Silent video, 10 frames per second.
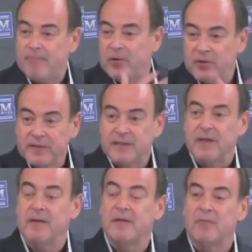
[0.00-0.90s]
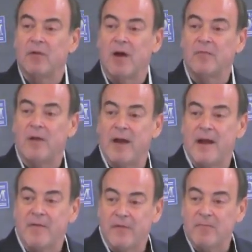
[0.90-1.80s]
that pulls the rug right
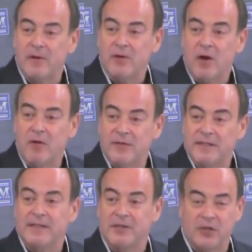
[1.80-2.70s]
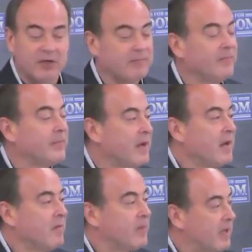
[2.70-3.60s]
out from under our decision,
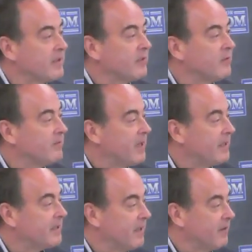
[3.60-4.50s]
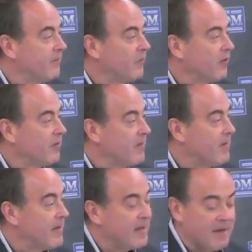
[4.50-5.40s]
because it was based on the Fourth
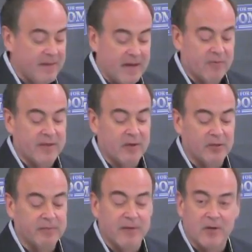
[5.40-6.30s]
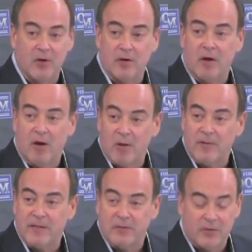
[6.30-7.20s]
Amendment, and they are the ultimate
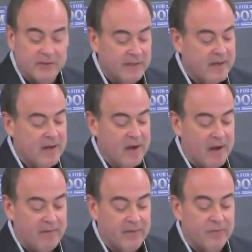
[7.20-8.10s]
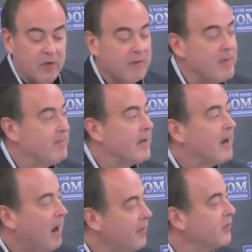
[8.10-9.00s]
arbiters of the Fourth
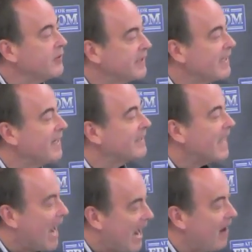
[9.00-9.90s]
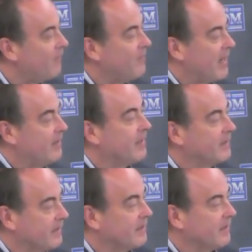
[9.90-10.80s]
Amendment. Other states have made
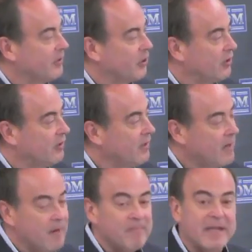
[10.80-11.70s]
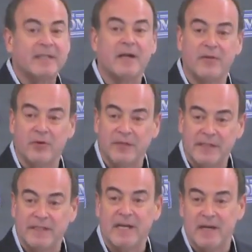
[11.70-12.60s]
this decision based on their
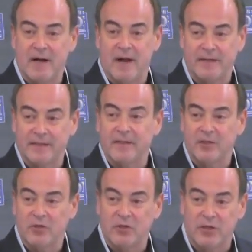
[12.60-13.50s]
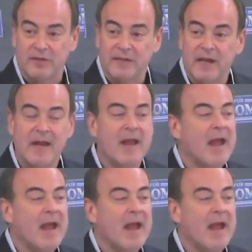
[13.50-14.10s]
state constitutions,